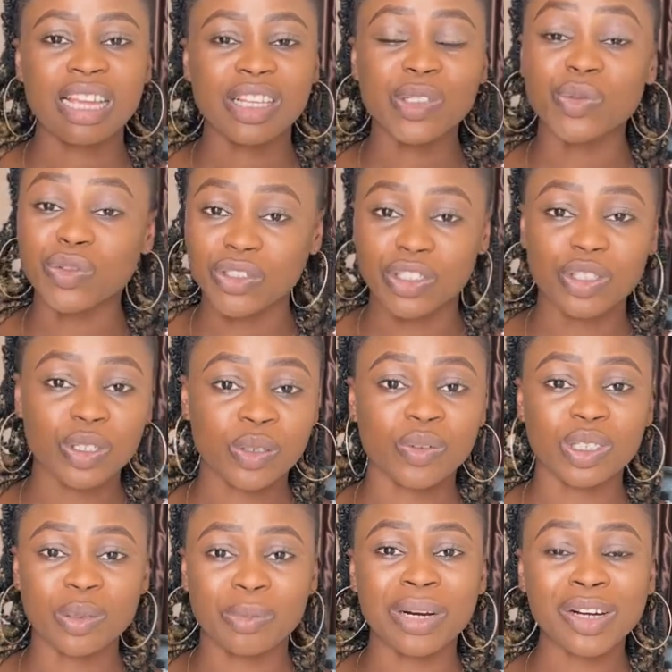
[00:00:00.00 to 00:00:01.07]
is reduced
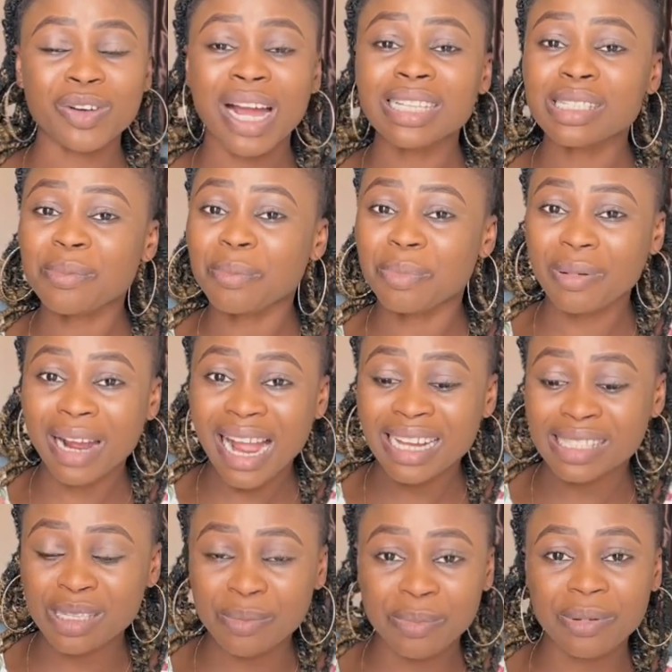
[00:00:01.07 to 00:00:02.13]
for the bride no as a
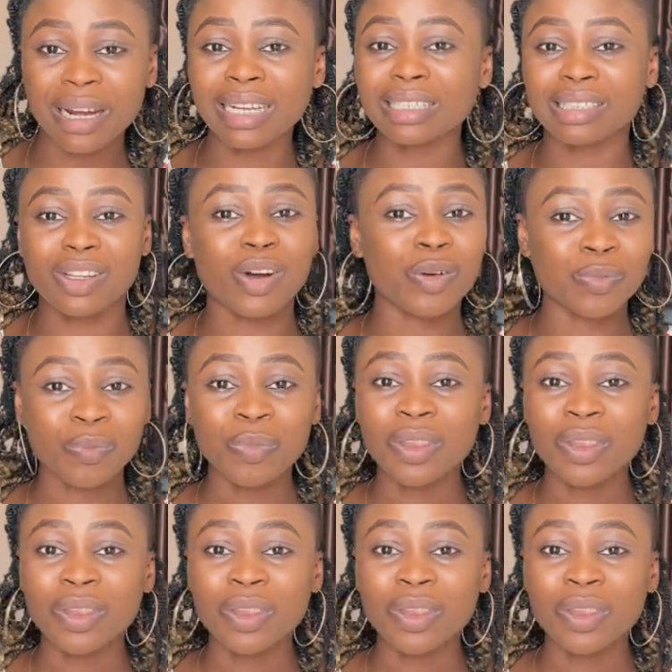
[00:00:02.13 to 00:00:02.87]
bride as the bride now